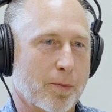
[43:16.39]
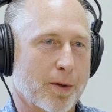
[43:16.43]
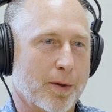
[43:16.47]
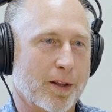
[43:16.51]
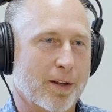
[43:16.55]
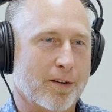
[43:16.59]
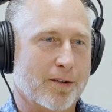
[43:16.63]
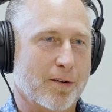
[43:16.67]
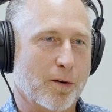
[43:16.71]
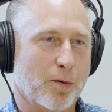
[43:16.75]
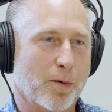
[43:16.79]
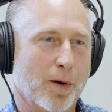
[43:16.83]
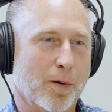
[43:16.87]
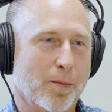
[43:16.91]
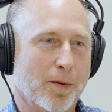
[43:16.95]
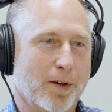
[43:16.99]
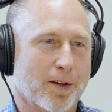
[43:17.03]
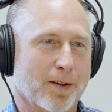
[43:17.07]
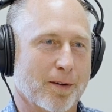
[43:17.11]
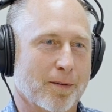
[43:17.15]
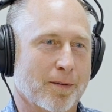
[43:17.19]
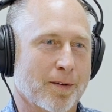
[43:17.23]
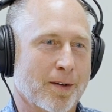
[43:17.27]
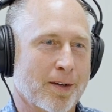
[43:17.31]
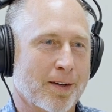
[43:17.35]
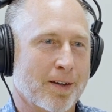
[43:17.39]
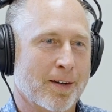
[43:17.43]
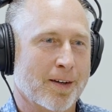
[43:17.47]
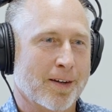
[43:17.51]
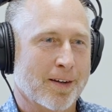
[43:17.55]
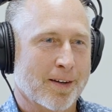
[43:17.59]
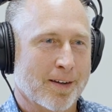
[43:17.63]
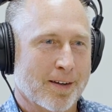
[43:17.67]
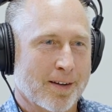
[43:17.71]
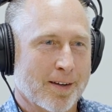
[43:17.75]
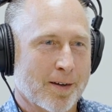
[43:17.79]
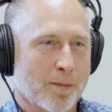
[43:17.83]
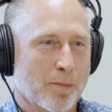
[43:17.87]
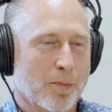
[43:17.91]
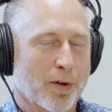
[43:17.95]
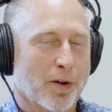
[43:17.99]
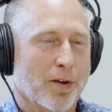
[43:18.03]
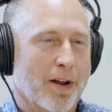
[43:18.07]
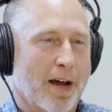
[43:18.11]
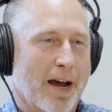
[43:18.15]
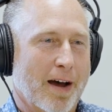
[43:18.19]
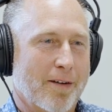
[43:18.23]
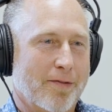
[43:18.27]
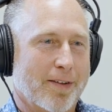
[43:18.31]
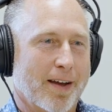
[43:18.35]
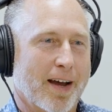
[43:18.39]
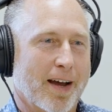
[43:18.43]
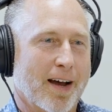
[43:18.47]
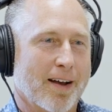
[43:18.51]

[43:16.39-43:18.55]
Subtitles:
I mean, there's no way we could build half the